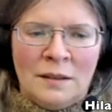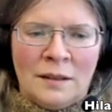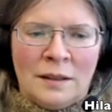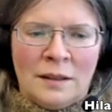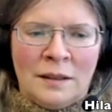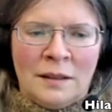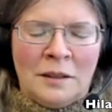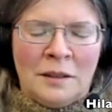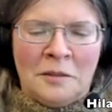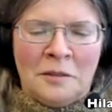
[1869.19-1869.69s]

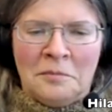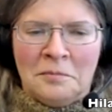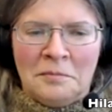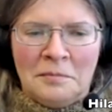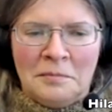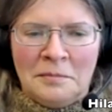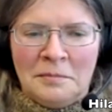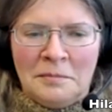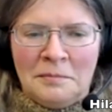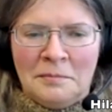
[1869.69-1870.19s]
mean, there are,
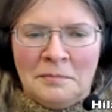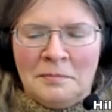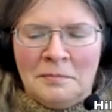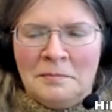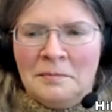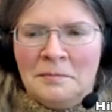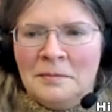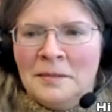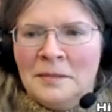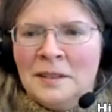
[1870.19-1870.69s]

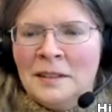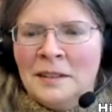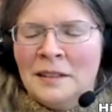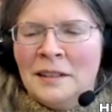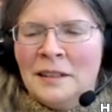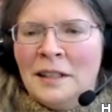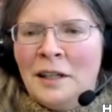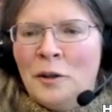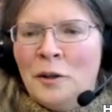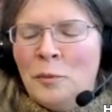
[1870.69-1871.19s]

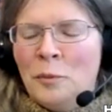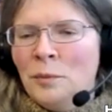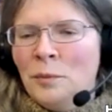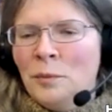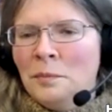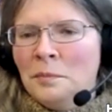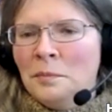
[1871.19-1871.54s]
there are